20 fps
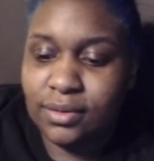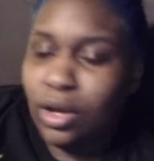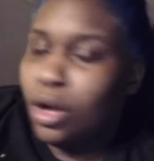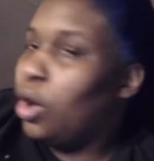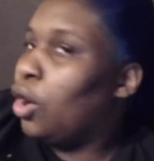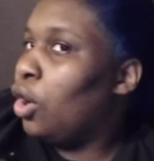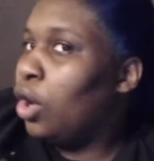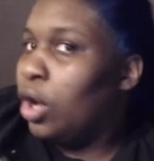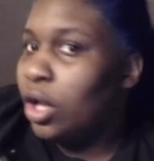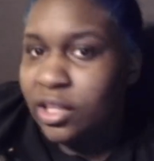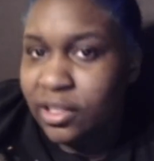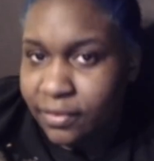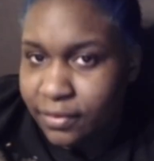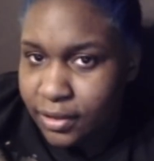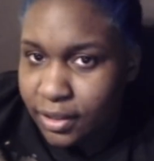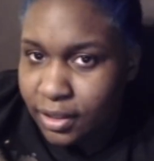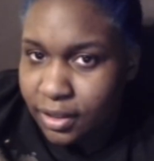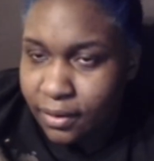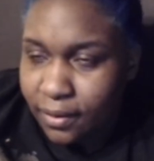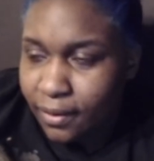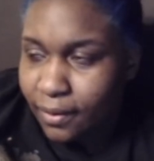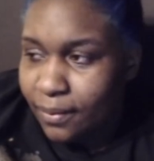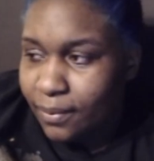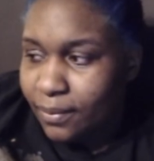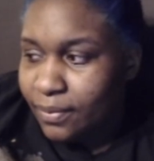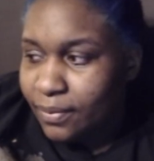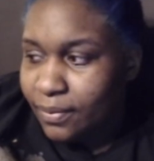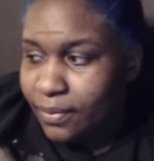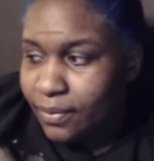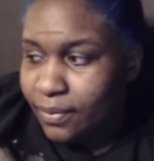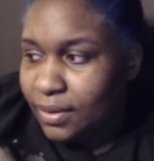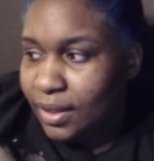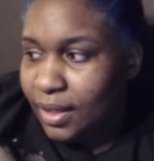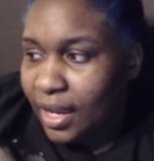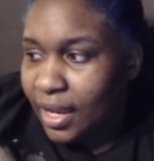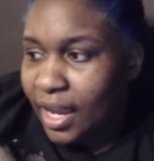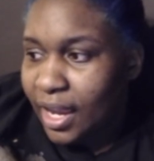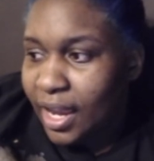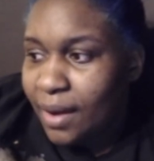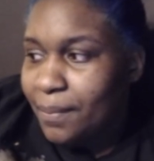All of it.
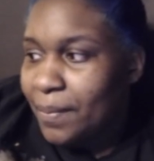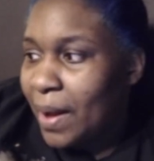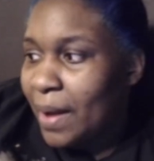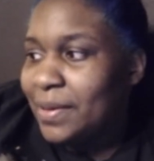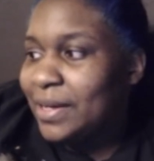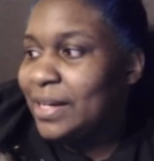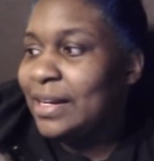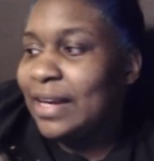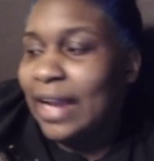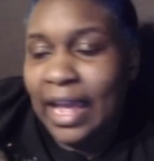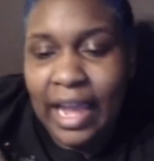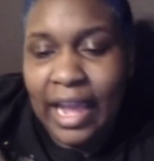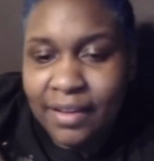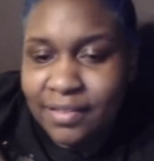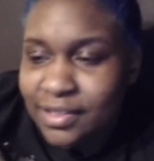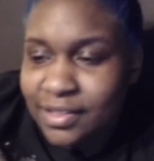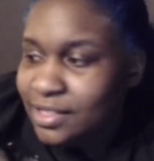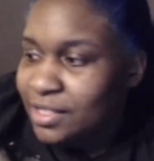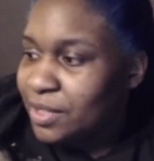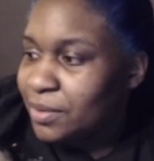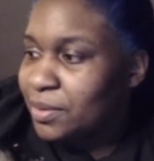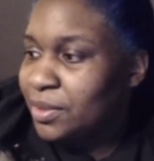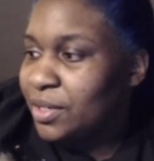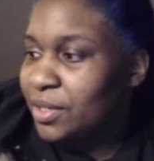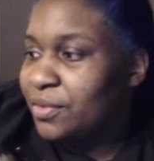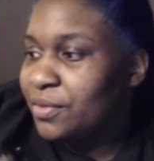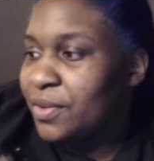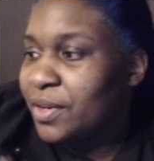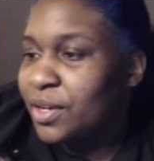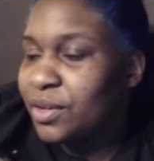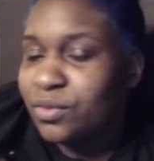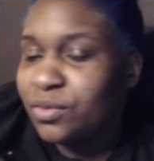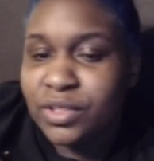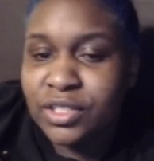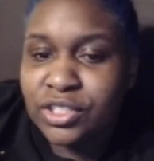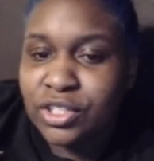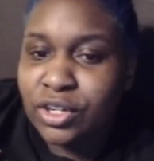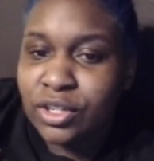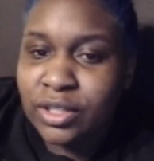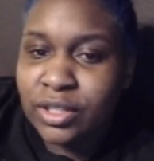Probably didn't have to sit up there and fucking
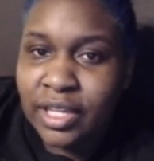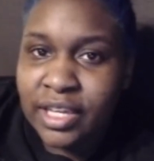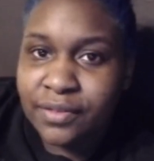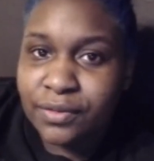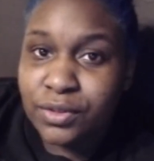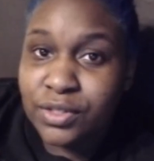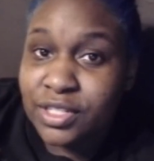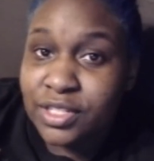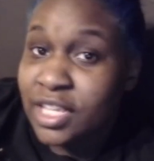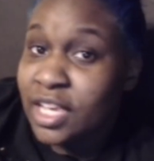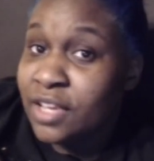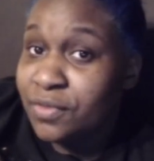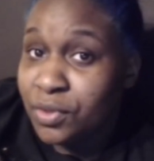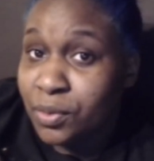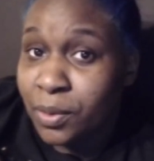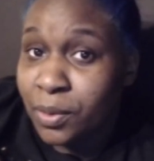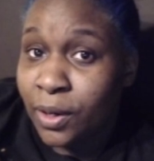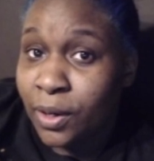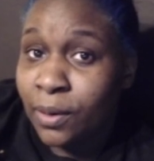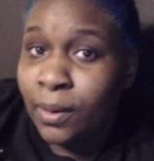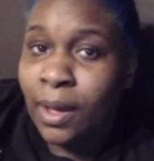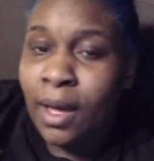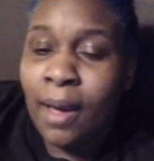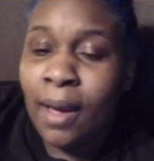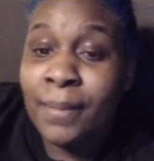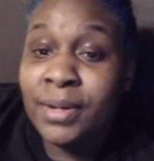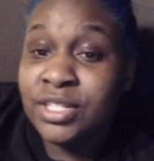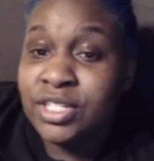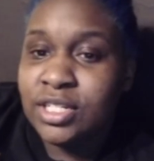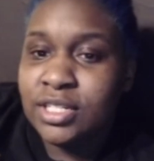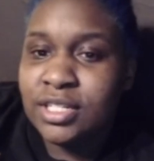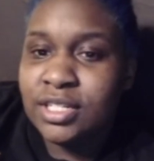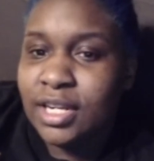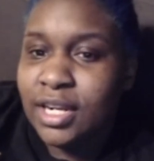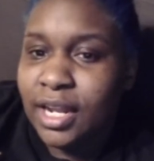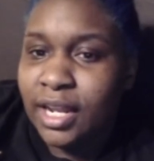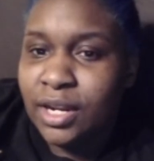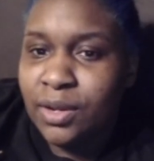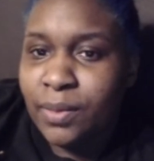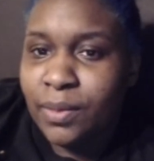risk her life or save you, bro. But she did it
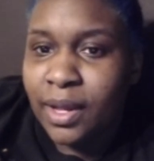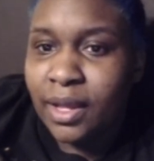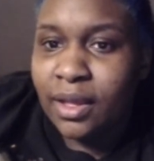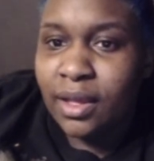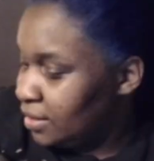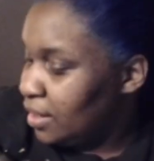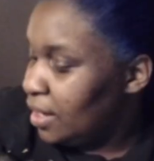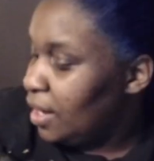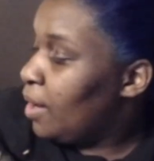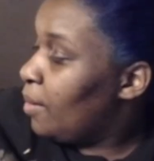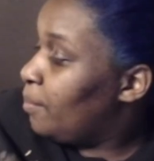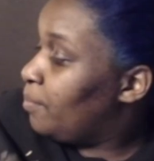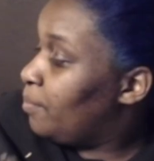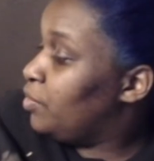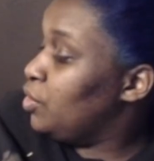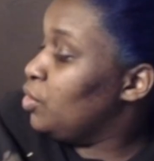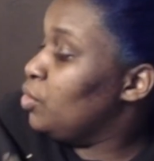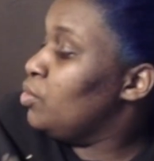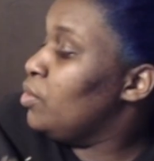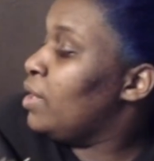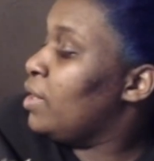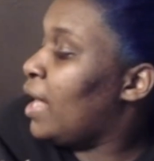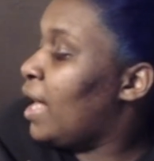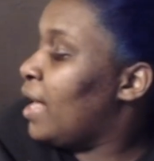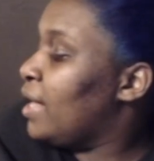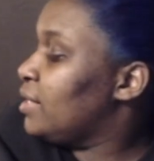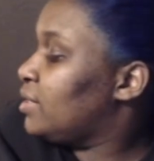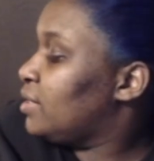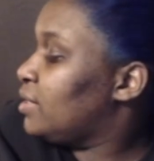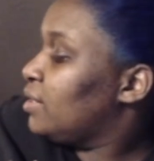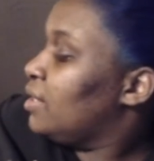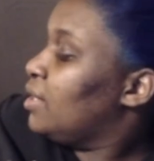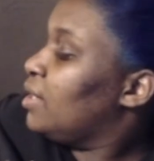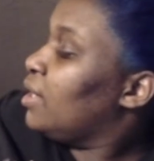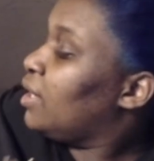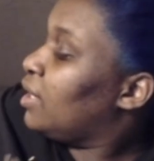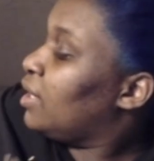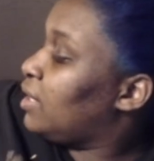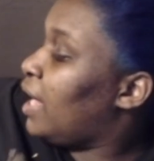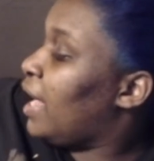anyway. Do not
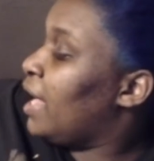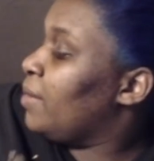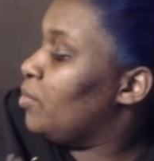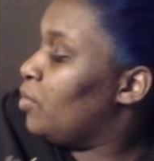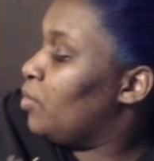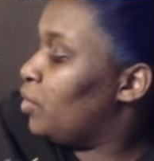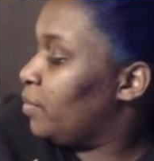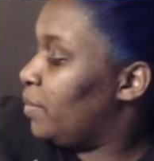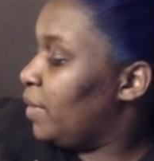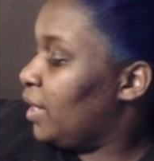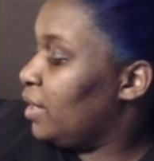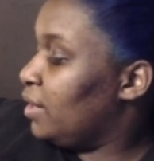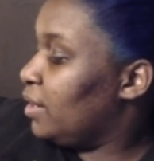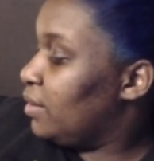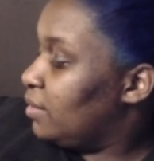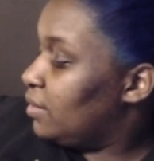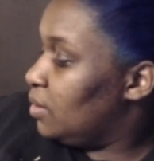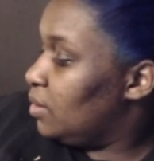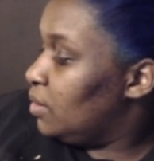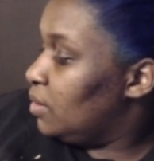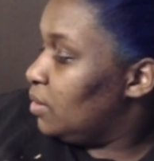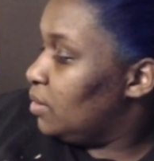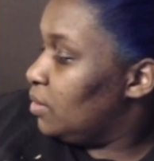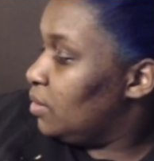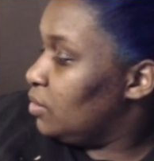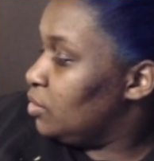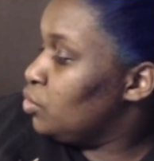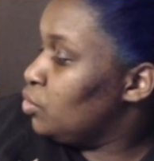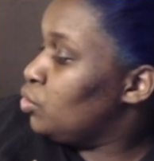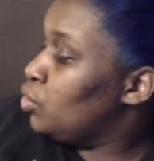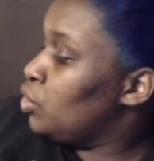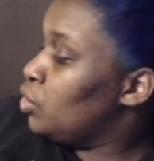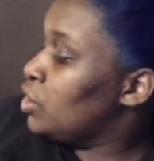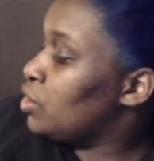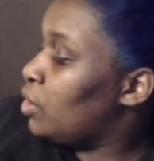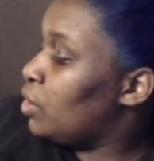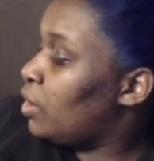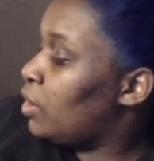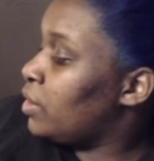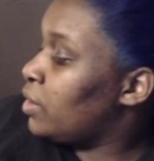climb on me. You do this
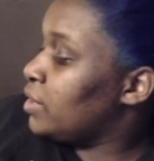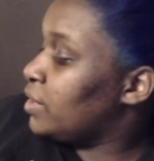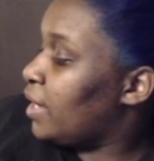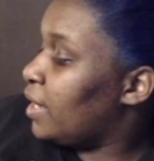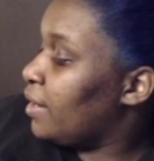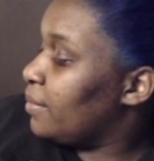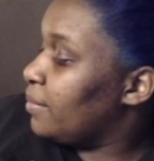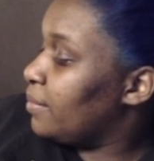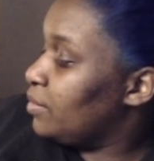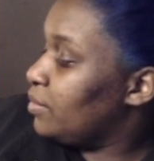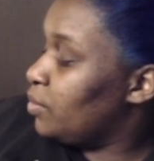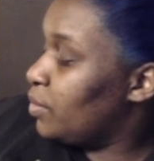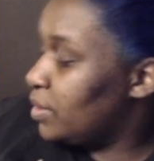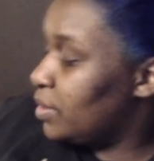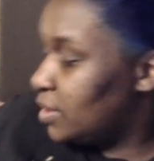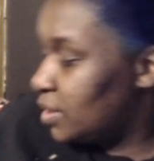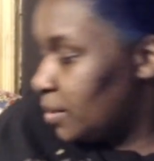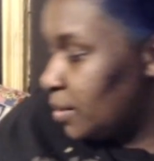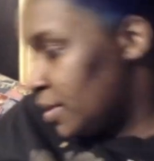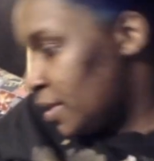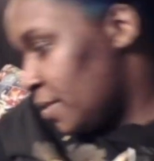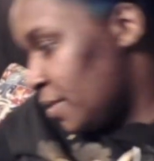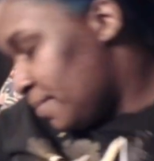all the time. You want to say what's up?